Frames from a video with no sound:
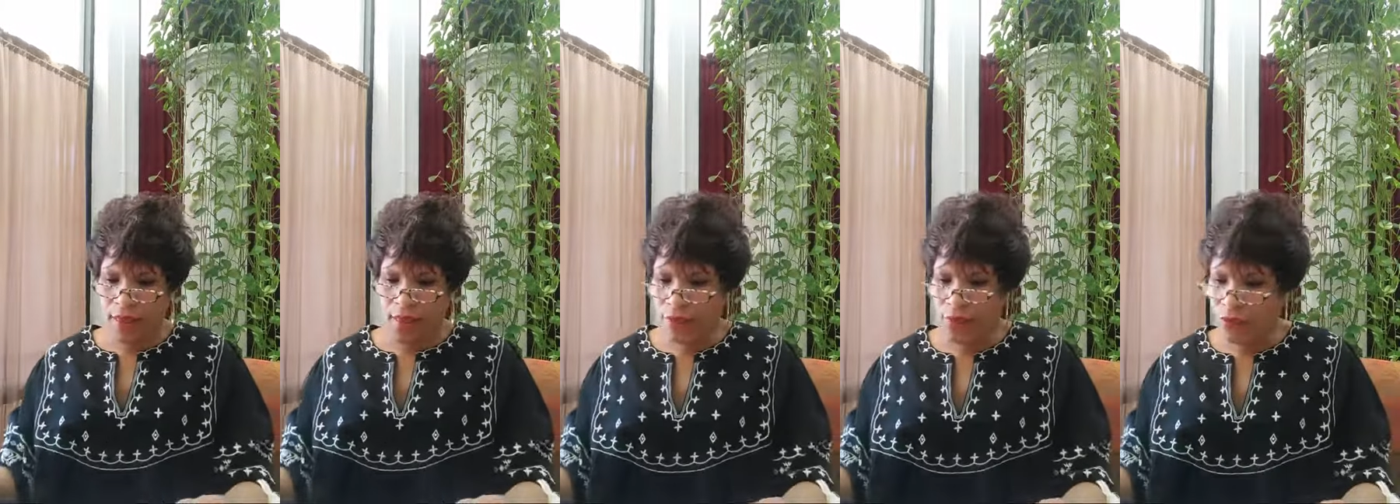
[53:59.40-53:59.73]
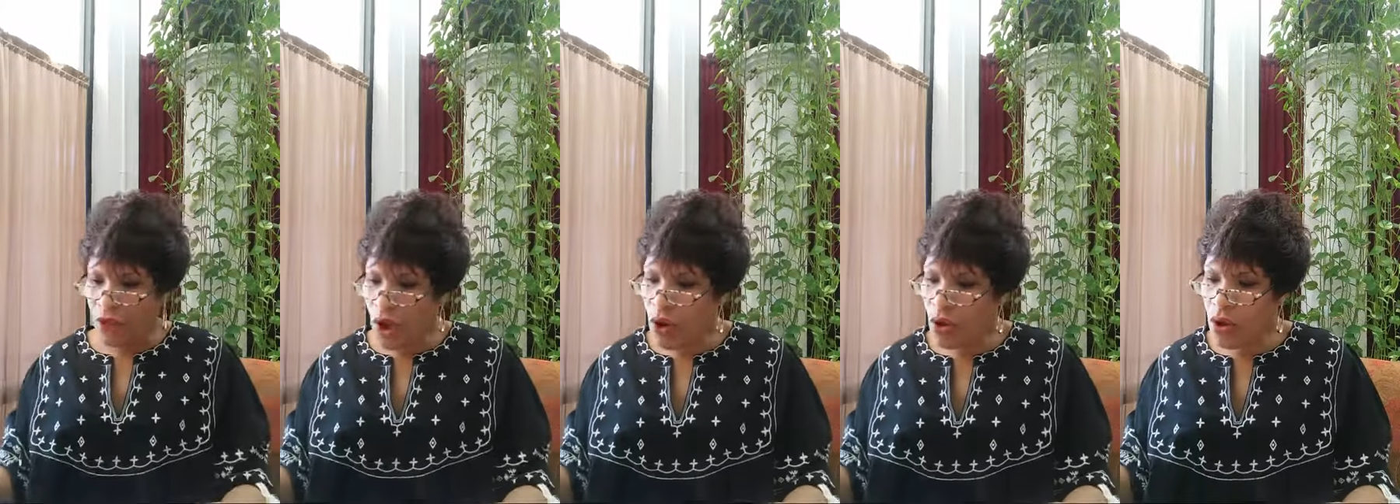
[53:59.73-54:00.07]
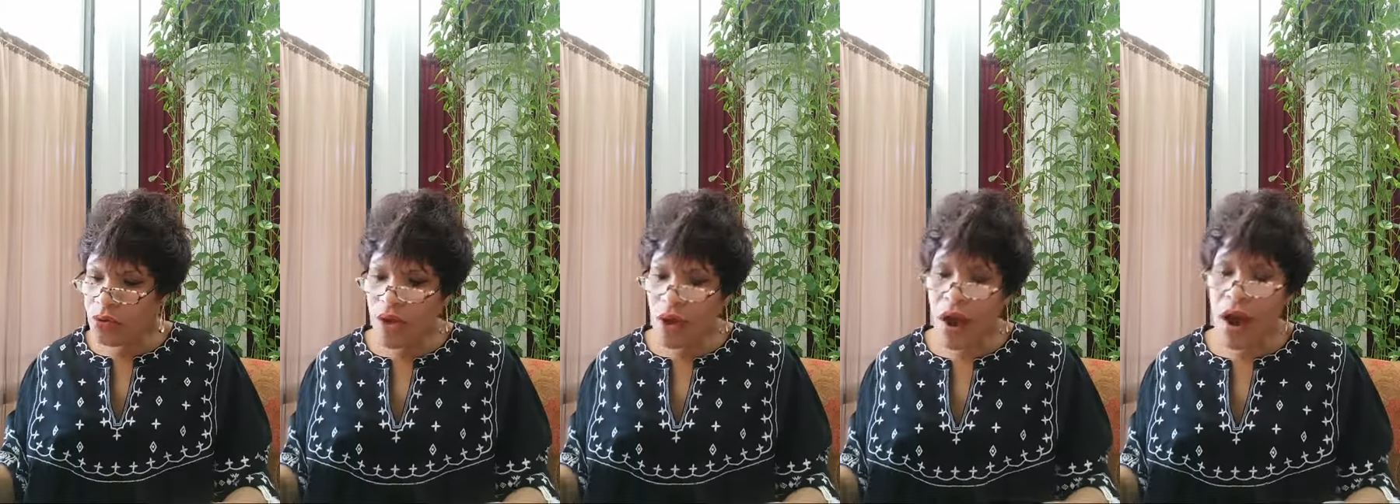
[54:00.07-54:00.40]

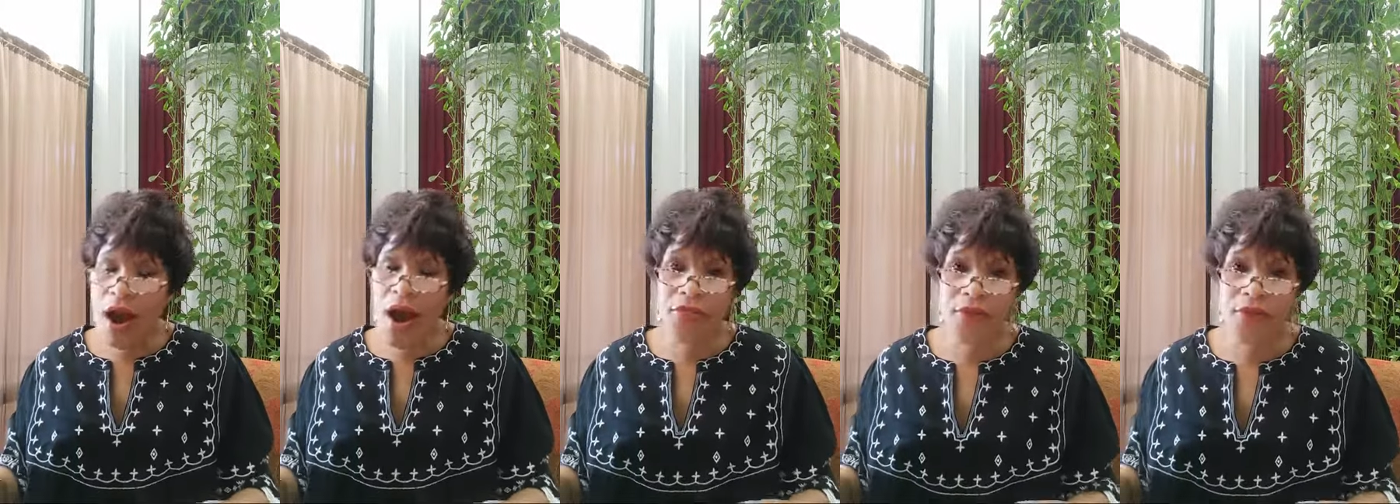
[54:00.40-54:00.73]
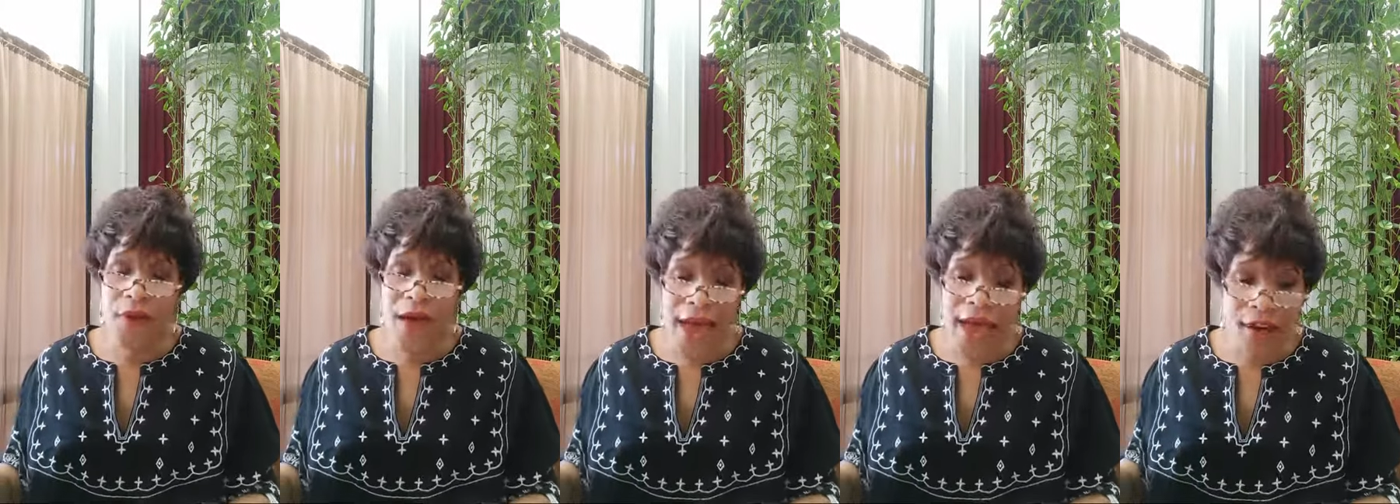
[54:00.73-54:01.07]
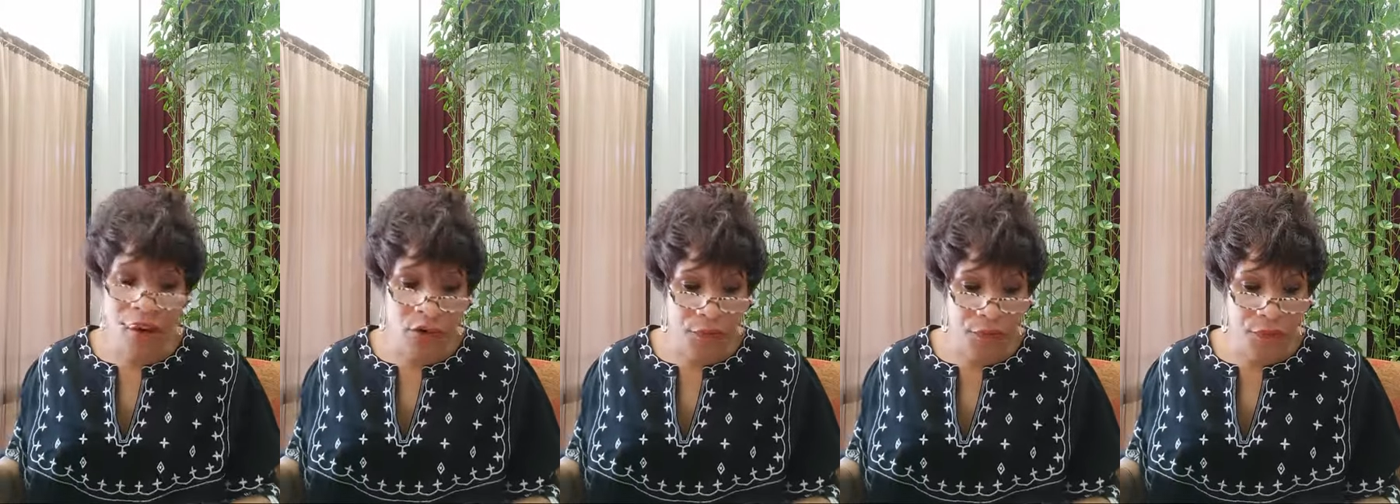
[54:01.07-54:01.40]
those are the
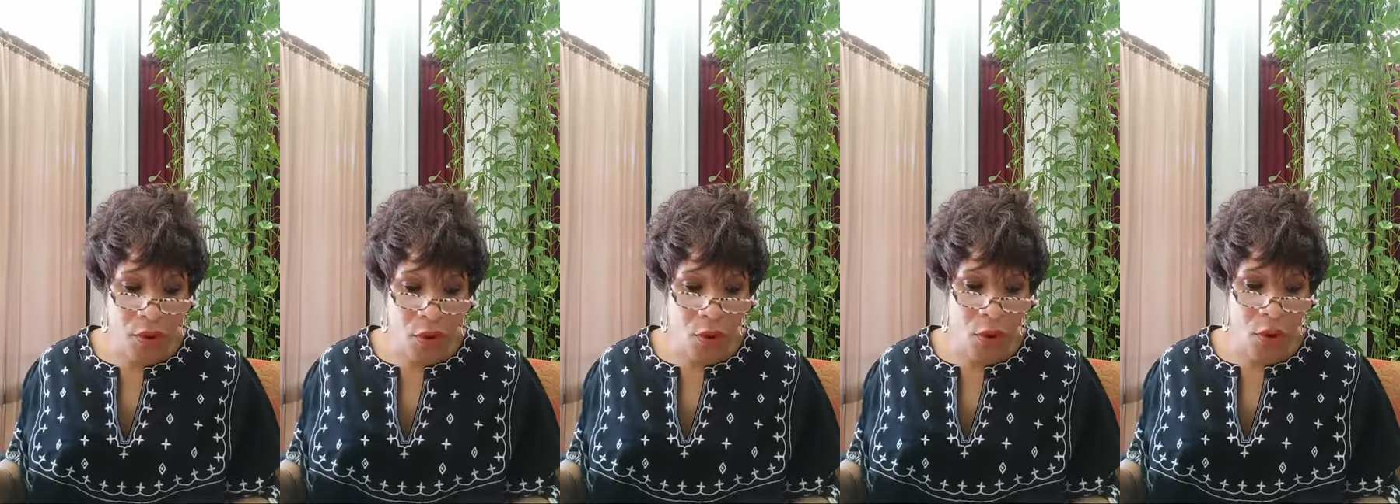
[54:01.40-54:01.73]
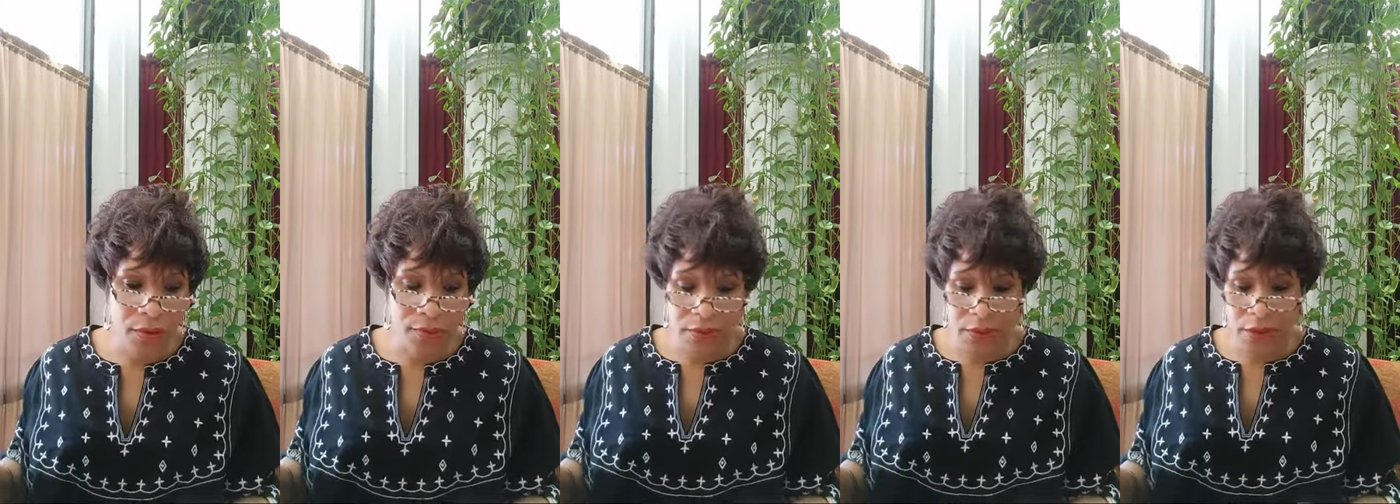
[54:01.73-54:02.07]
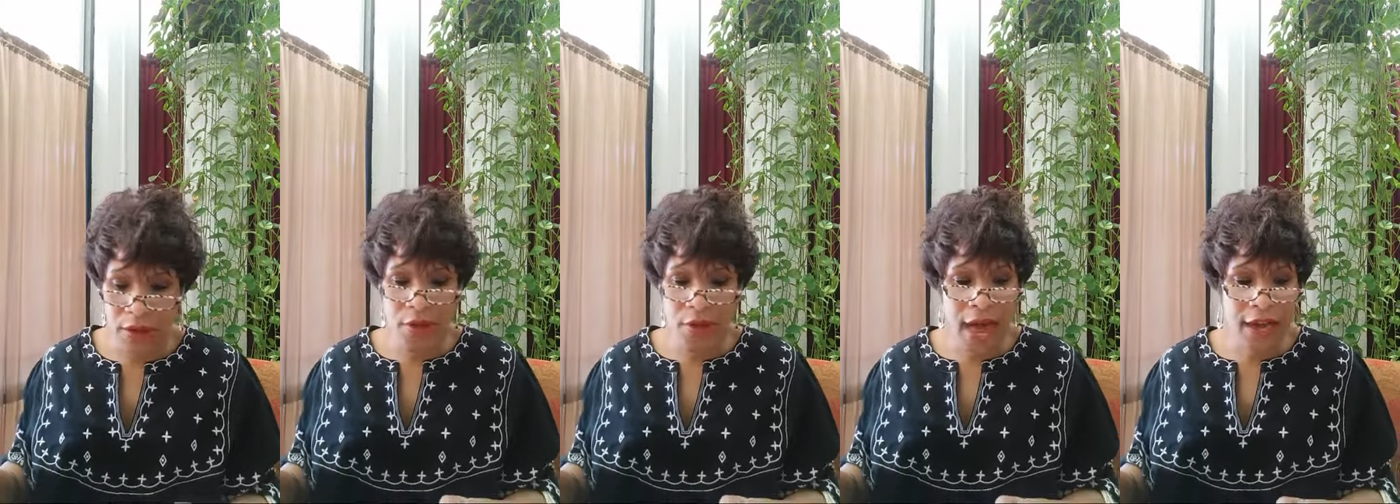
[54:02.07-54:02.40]
final forms. The
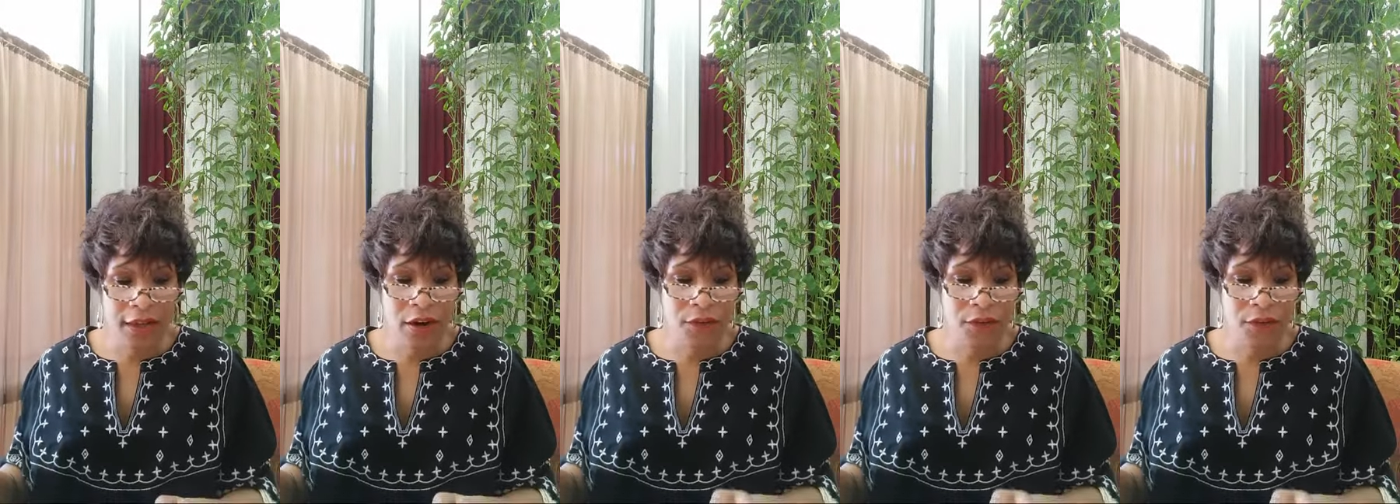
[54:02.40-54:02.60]
final